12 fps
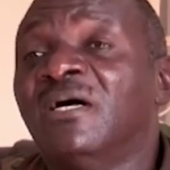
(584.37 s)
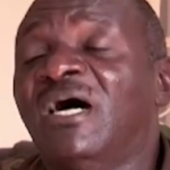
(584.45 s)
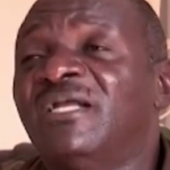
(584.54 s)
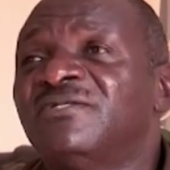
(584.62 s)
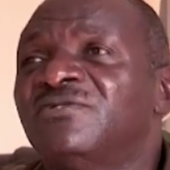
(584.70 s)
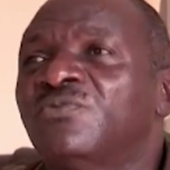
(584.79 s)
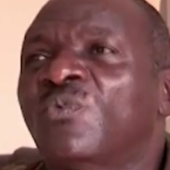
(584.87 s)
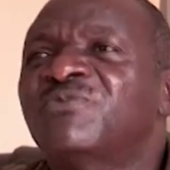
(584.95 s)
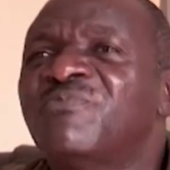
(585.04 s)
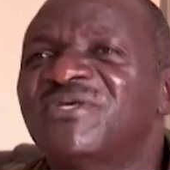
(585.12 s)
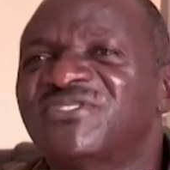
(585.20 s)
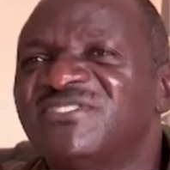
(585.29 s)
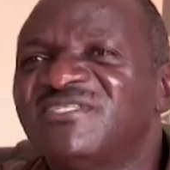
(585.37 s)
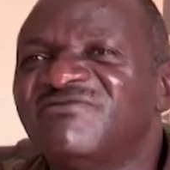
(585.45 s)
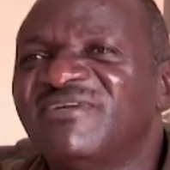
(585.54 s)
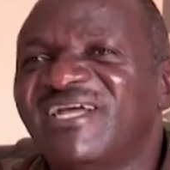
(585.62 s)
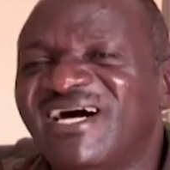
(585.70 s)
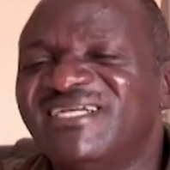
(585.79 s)
And what makes it
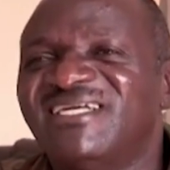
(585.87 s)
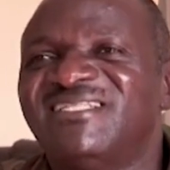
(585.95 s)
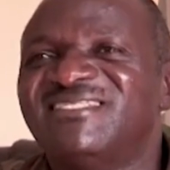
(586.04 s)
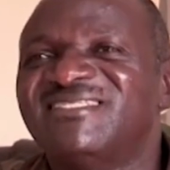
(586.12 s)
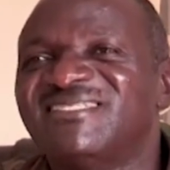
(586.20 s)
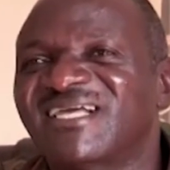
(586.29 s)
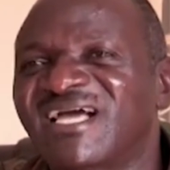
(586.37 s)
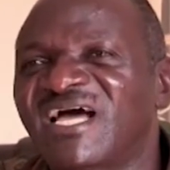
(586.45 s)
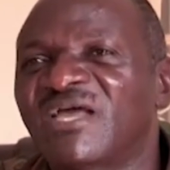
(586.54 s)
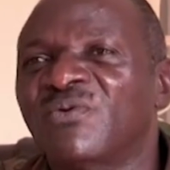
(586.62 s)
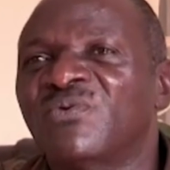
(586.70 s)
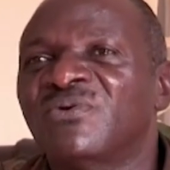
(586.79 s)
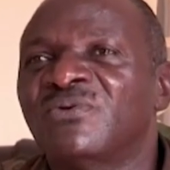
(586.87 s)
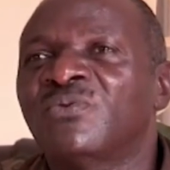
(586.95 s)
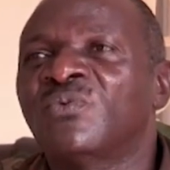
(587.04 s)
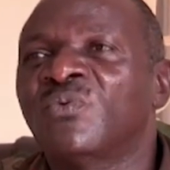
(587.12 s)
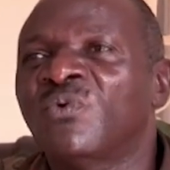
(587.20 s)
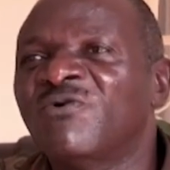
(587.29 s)
even harder, this is a guy
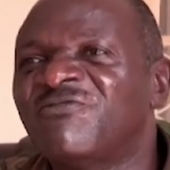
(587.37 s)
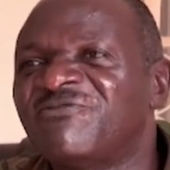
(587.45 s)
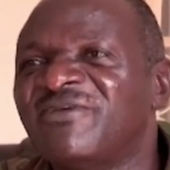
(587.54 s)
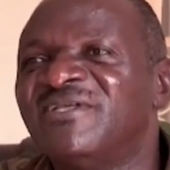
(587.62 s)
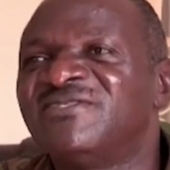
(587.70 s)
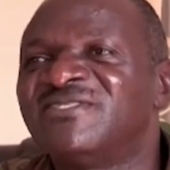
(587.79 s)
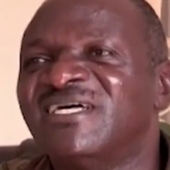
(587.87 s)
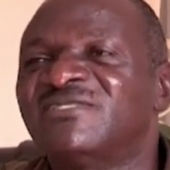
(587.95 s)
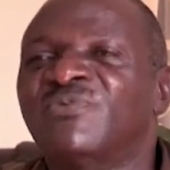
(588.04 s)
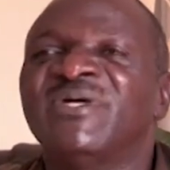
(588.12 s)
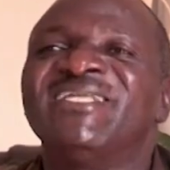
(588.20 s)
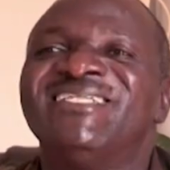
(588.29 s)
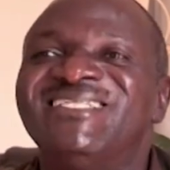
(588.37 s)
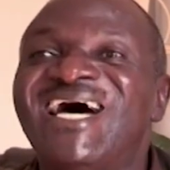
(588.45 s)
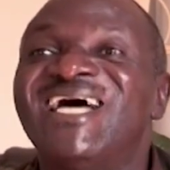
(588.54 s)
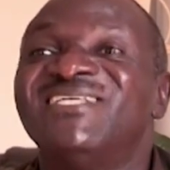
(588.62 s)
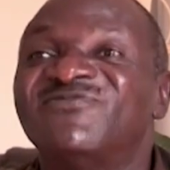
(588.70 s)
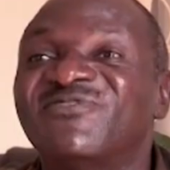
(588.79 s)
who feels that when he
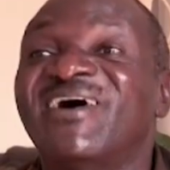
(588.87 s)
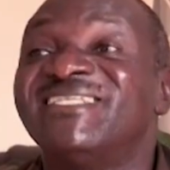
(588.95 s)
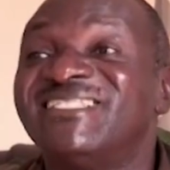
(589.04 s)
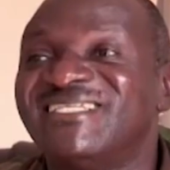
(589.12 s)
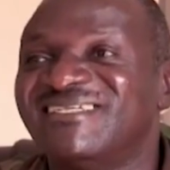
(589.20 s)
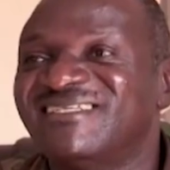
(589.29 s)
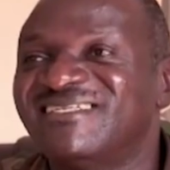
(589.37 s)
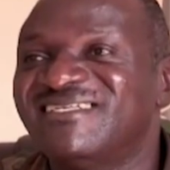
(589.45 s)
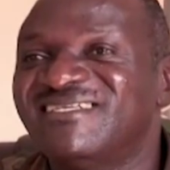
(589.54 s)
dies fighting,